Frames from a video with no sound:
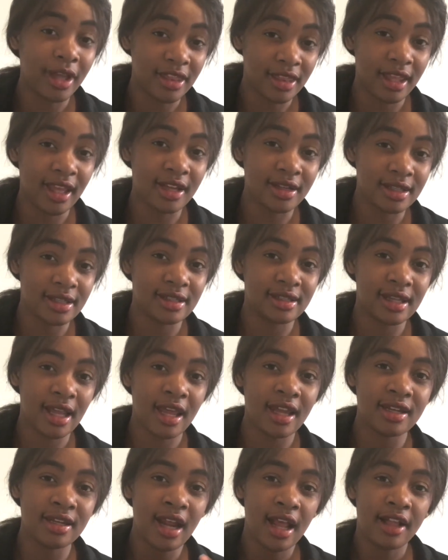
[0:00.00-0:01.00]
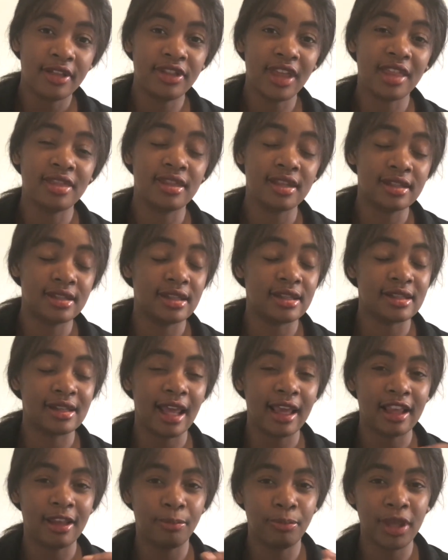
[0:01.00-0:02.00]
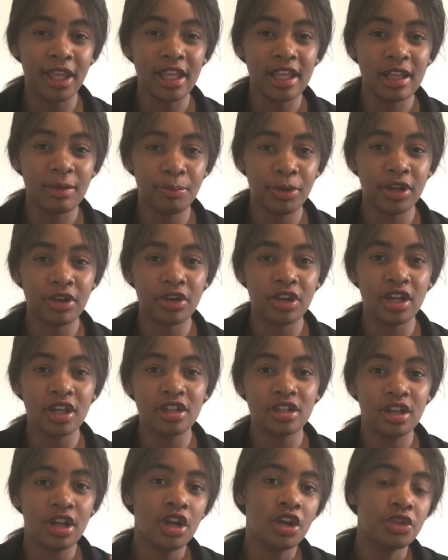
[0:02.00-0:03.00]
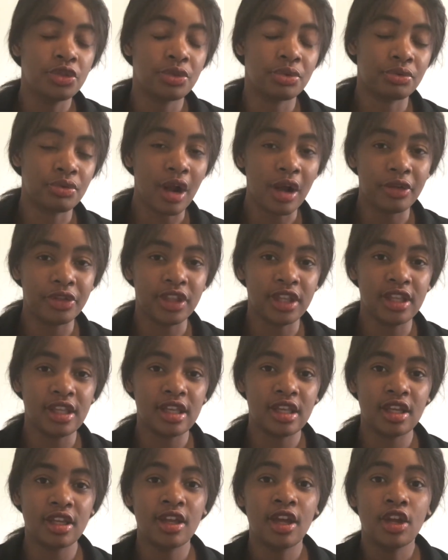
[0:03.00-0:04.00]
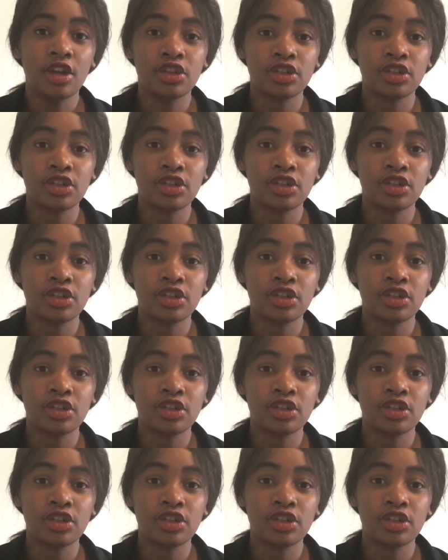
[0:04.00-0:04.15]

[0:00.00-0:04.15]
and they understand that this is like peak period throughout the year.